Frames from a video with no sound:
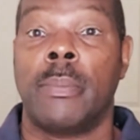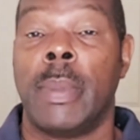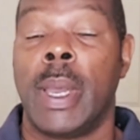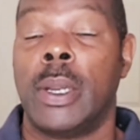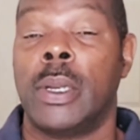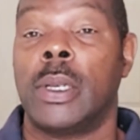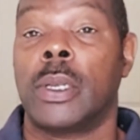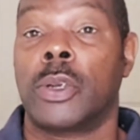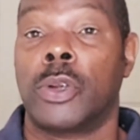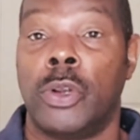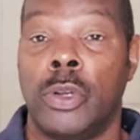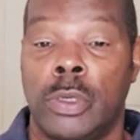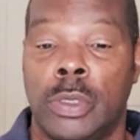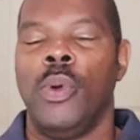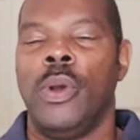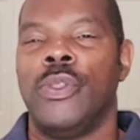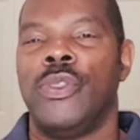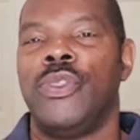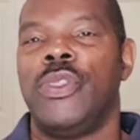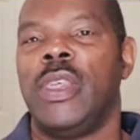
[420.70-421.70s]
mounted curtain.
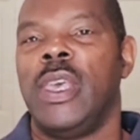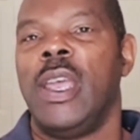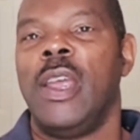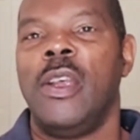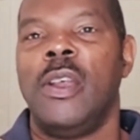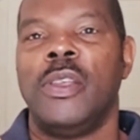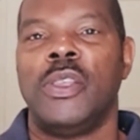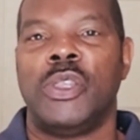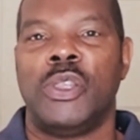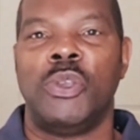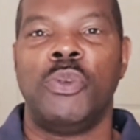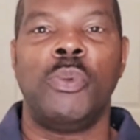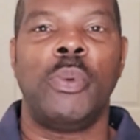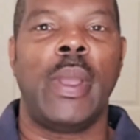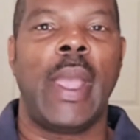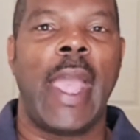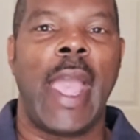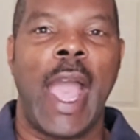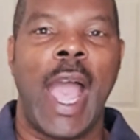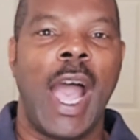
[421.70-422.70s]
Well, there you
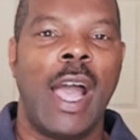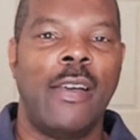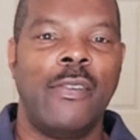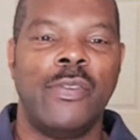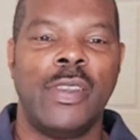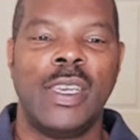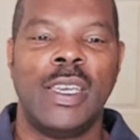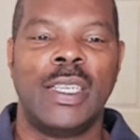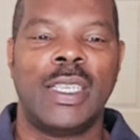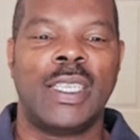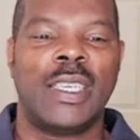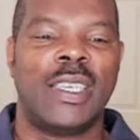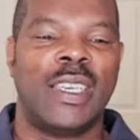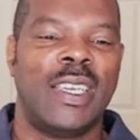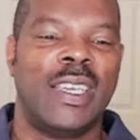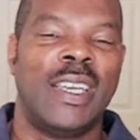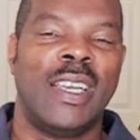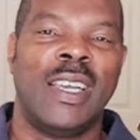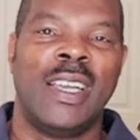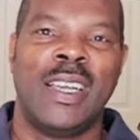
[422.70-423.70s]
have it.
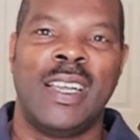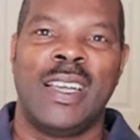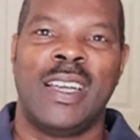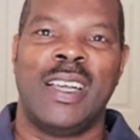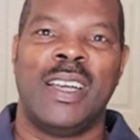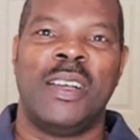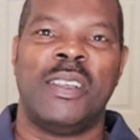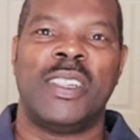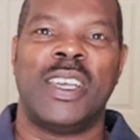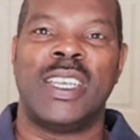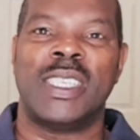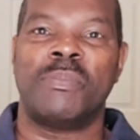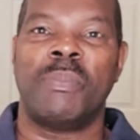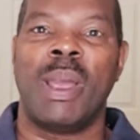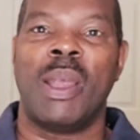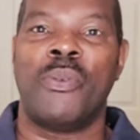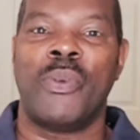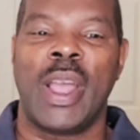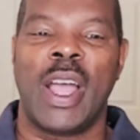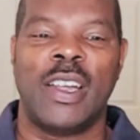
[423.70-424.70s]
Uh, that's
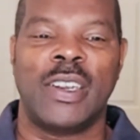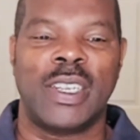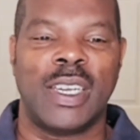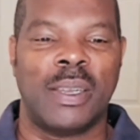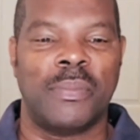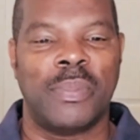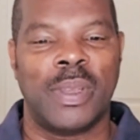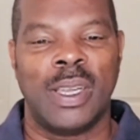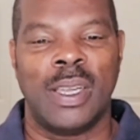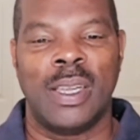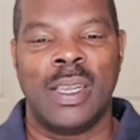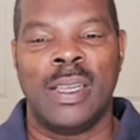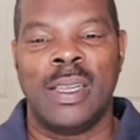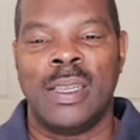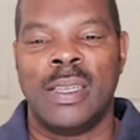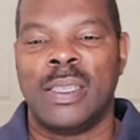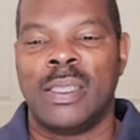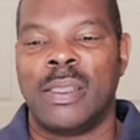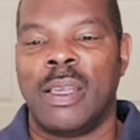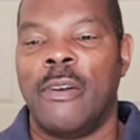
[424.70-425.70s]
my roundup
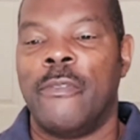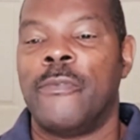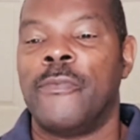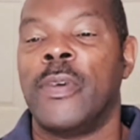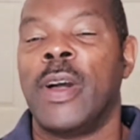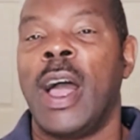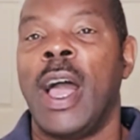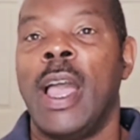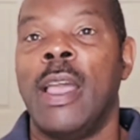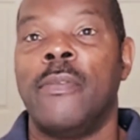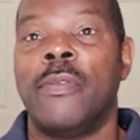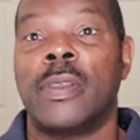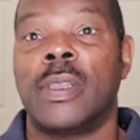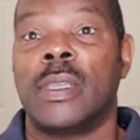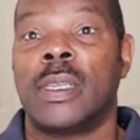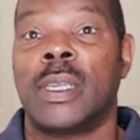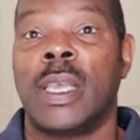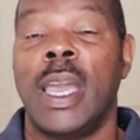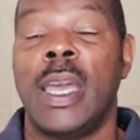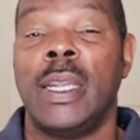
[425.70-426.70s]
of five
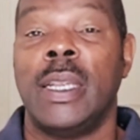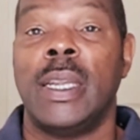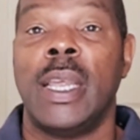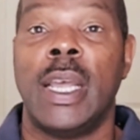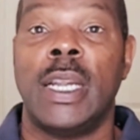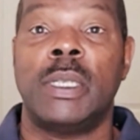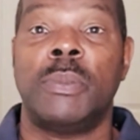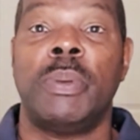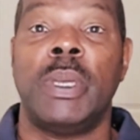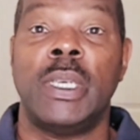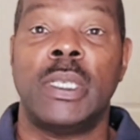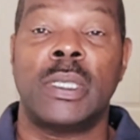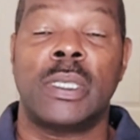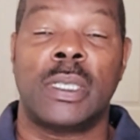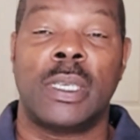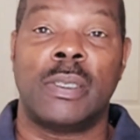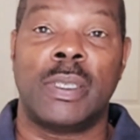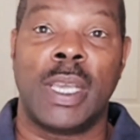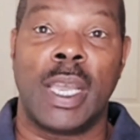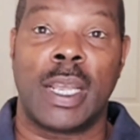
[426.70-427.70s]
cutting edge pieces
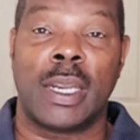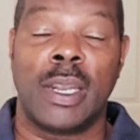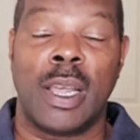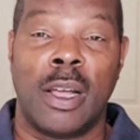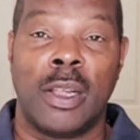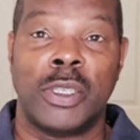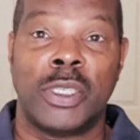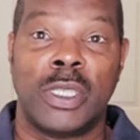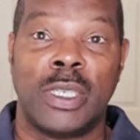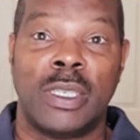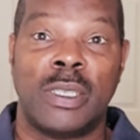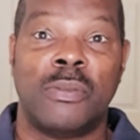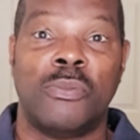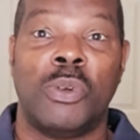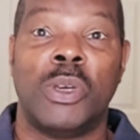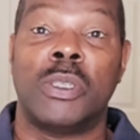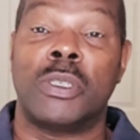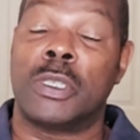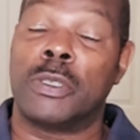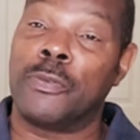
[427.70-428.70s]
of technology.
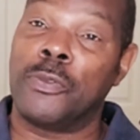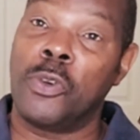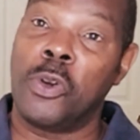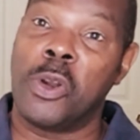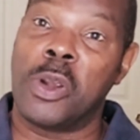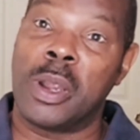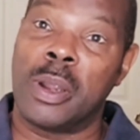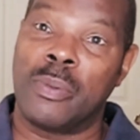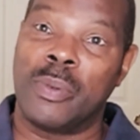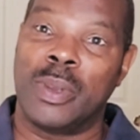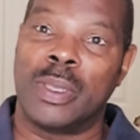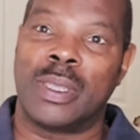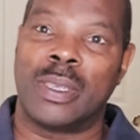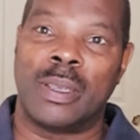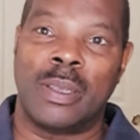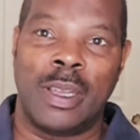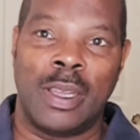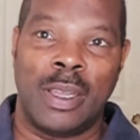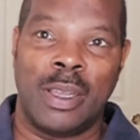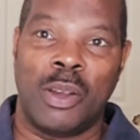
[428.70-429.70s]
Well, there's four with
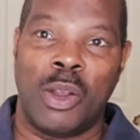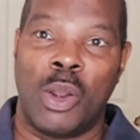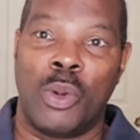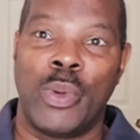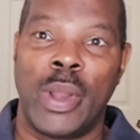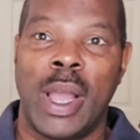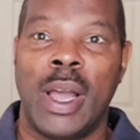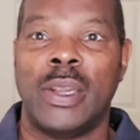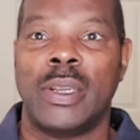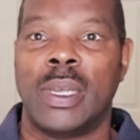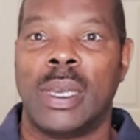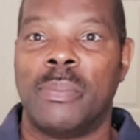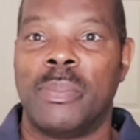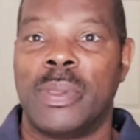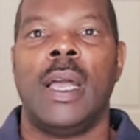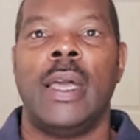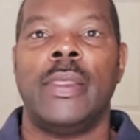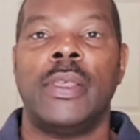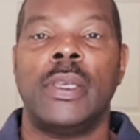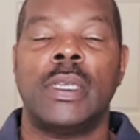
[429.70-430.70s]
a, a roundup.
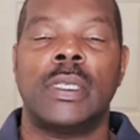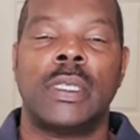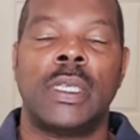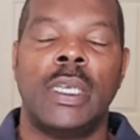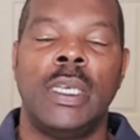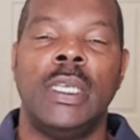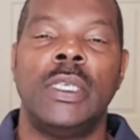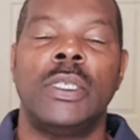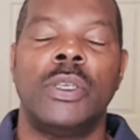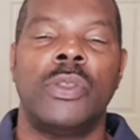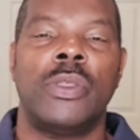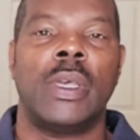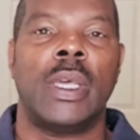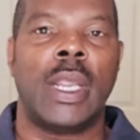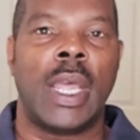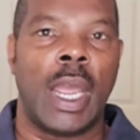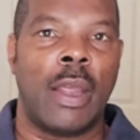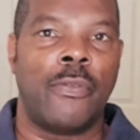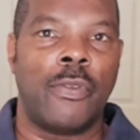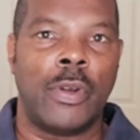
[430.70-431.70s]
I think it's easier than
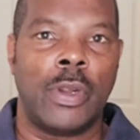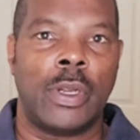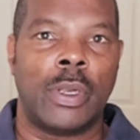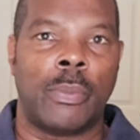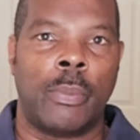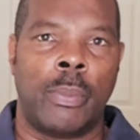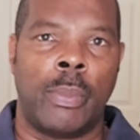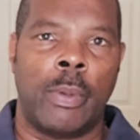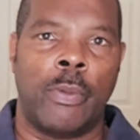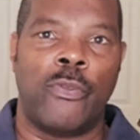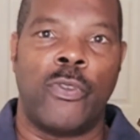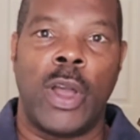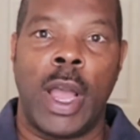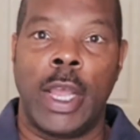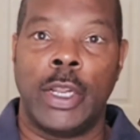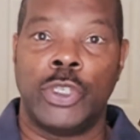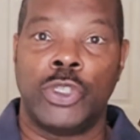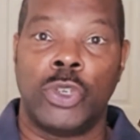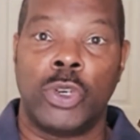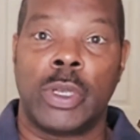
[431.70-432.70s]
ever to
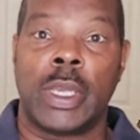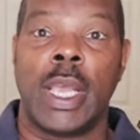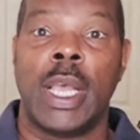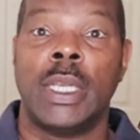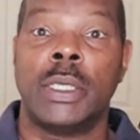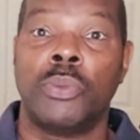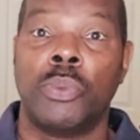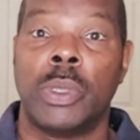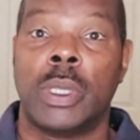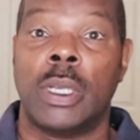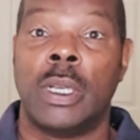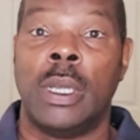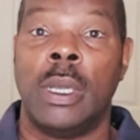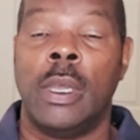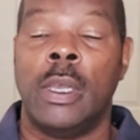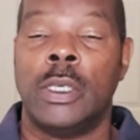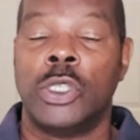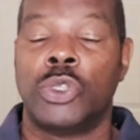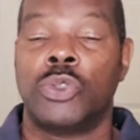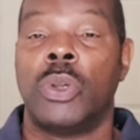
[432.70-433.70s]
provide your guests with a
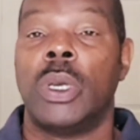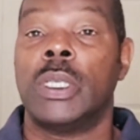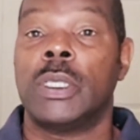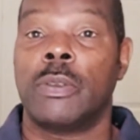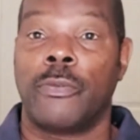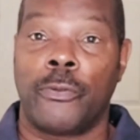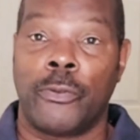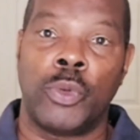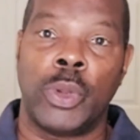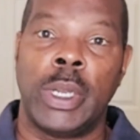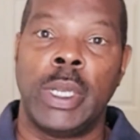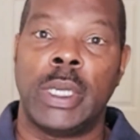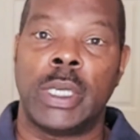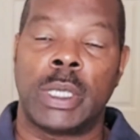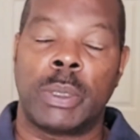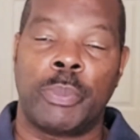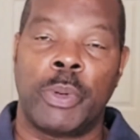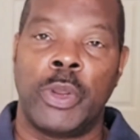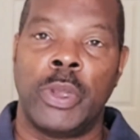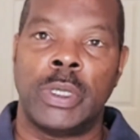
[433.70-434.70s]
stress free
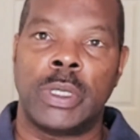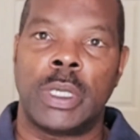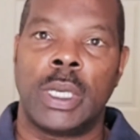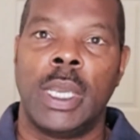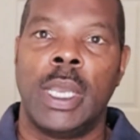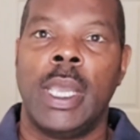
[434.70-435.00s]
experience